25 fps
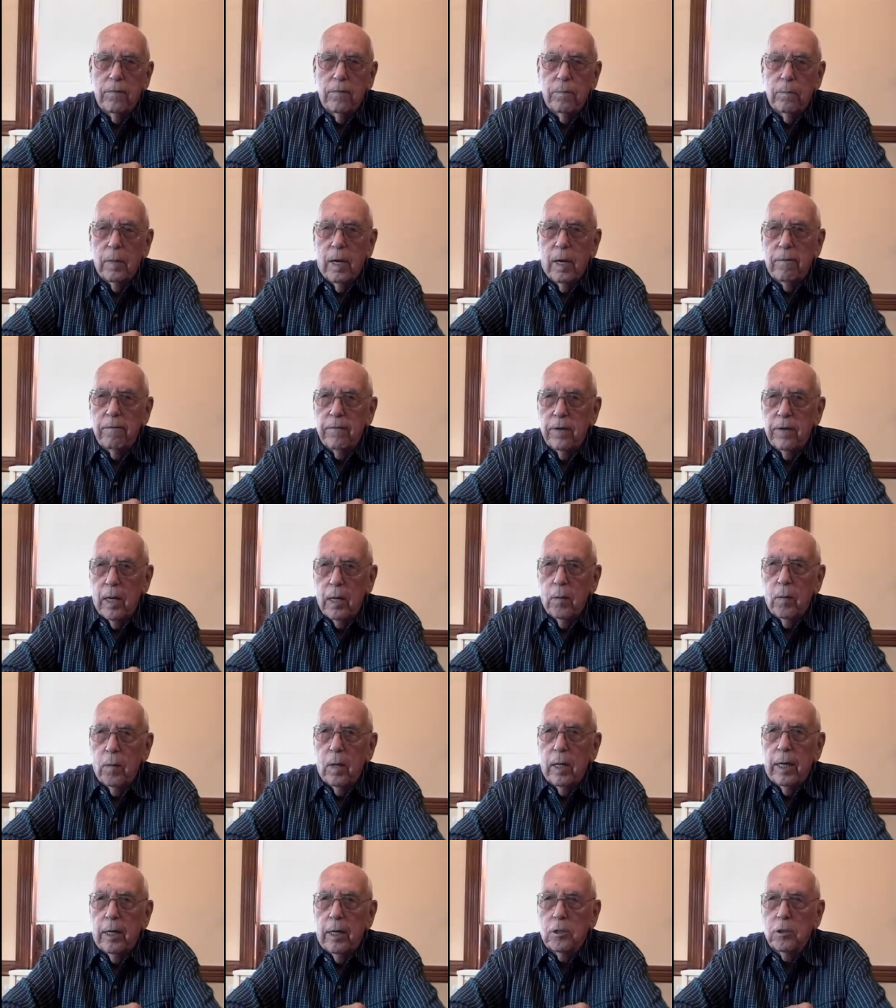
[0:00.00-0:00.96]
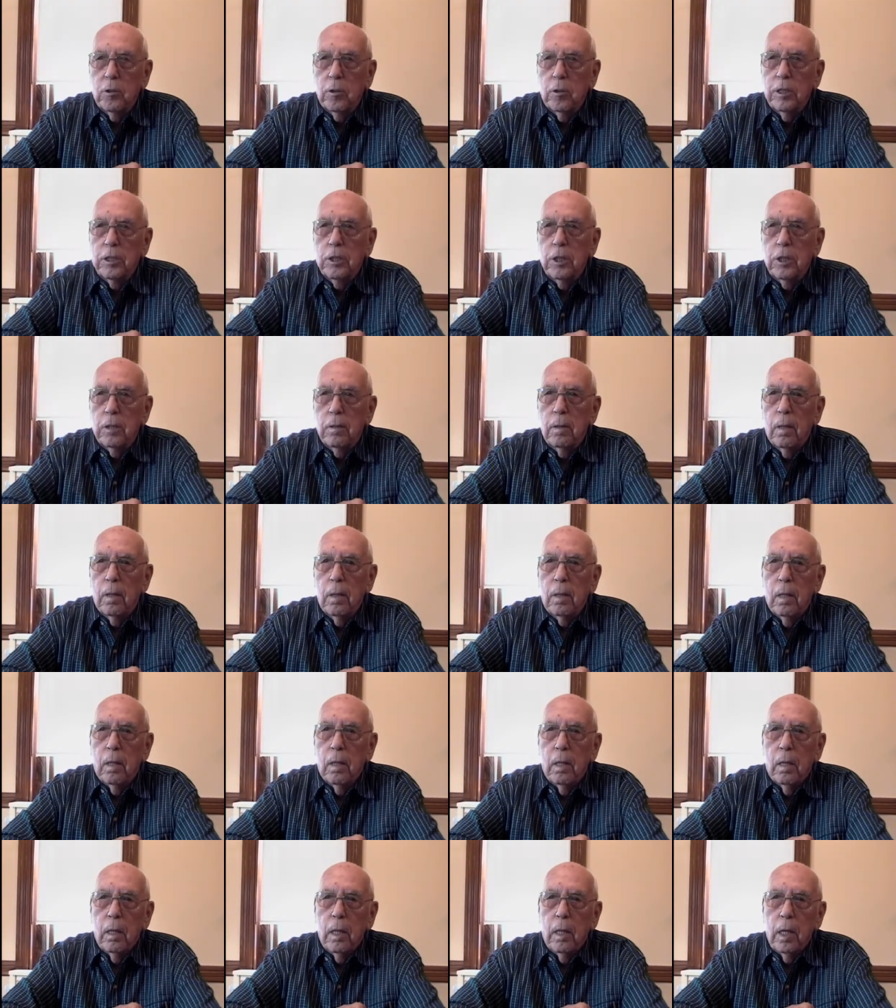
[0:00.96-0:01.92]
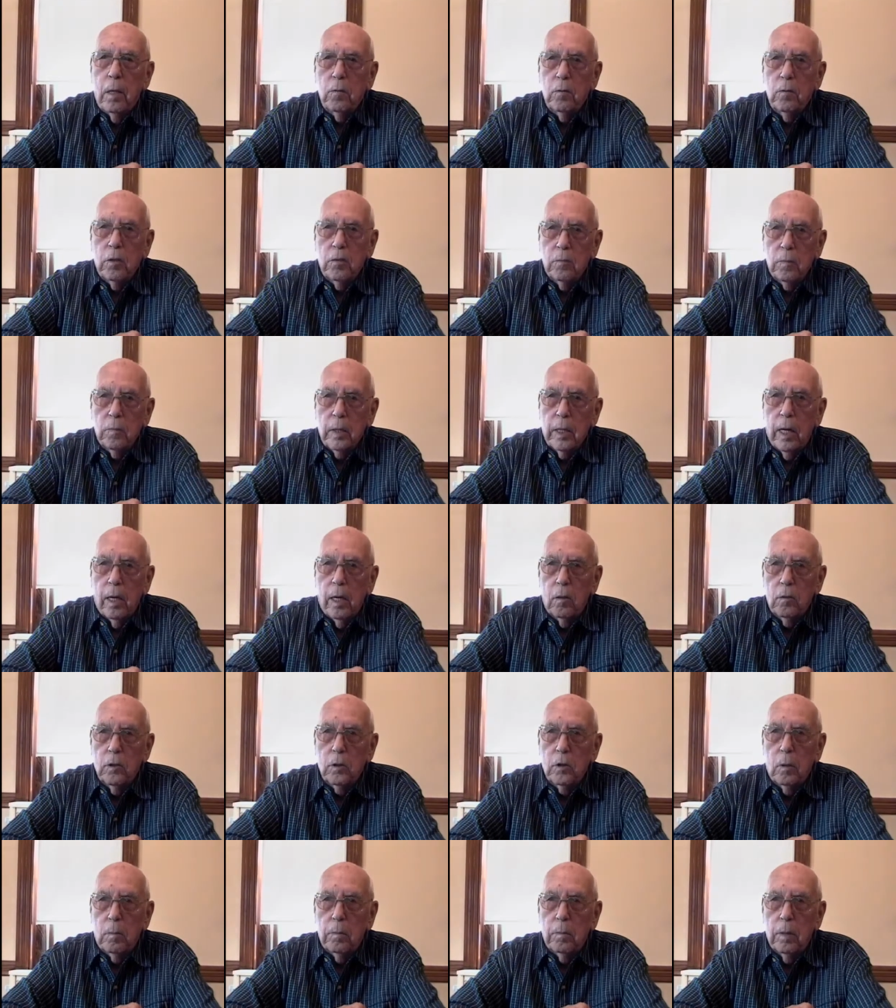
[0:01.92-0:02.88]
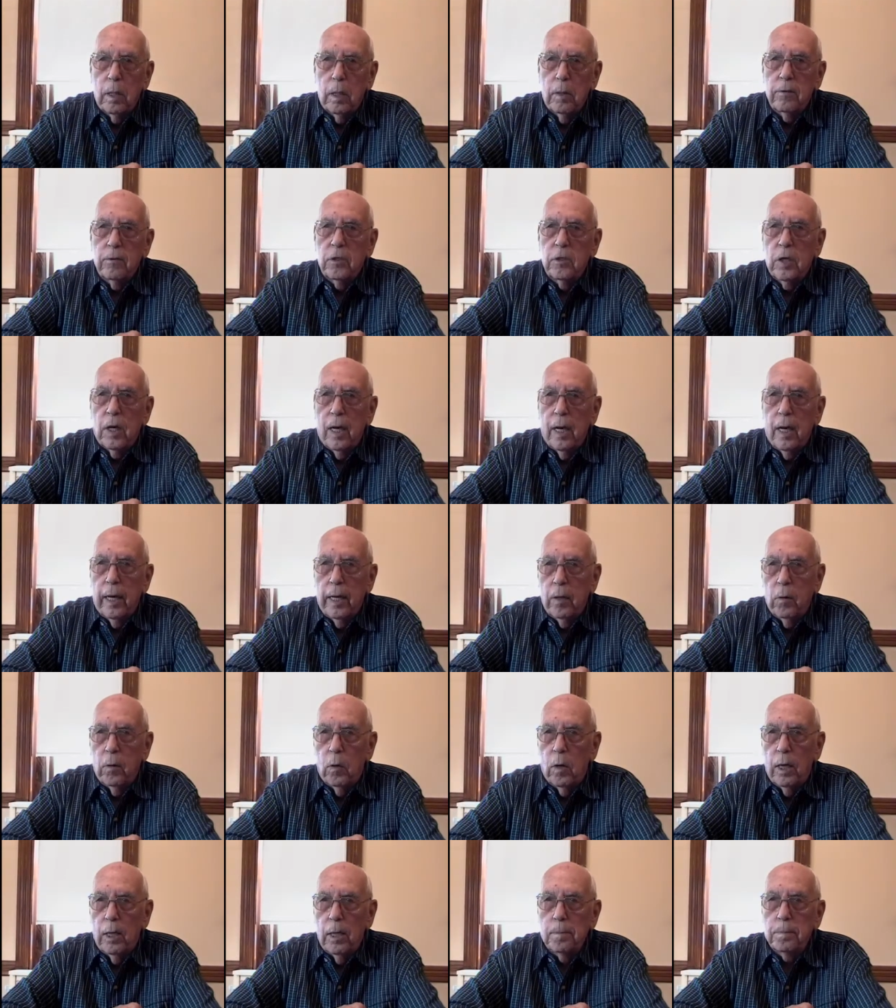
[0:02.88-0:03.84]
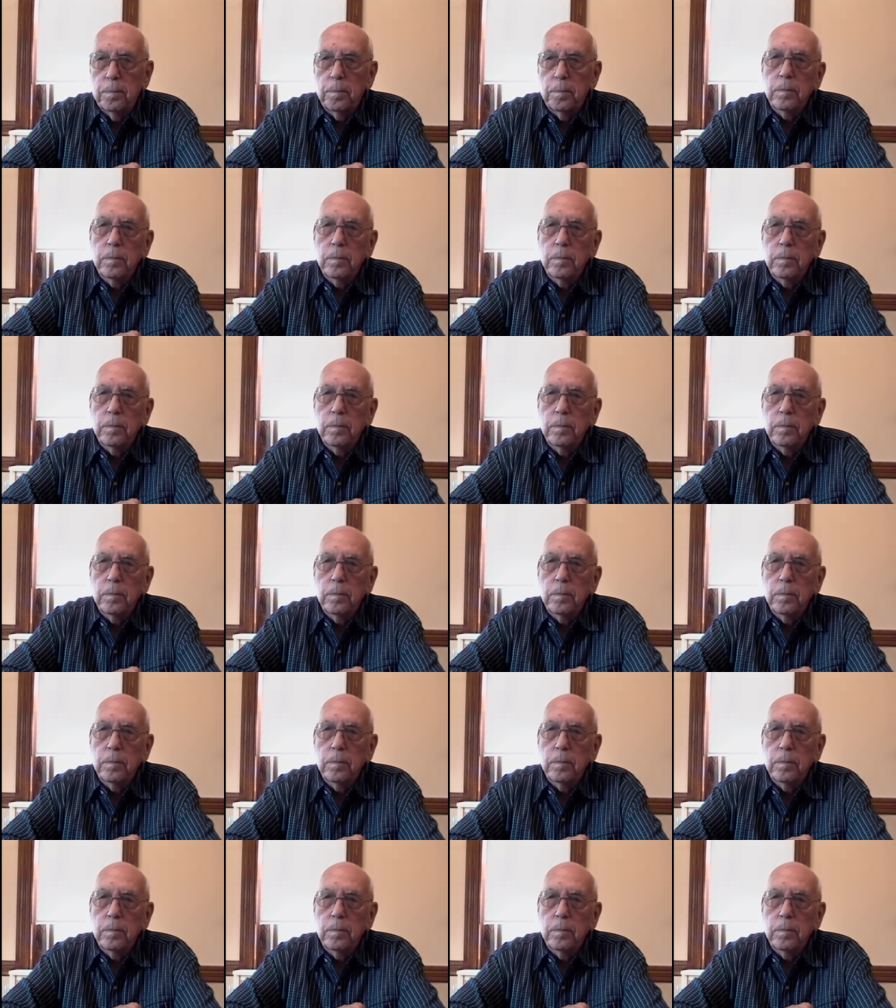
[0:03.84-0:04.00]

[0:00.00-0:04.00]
my fellow electrician. He was from Council Bluffs, Iowa.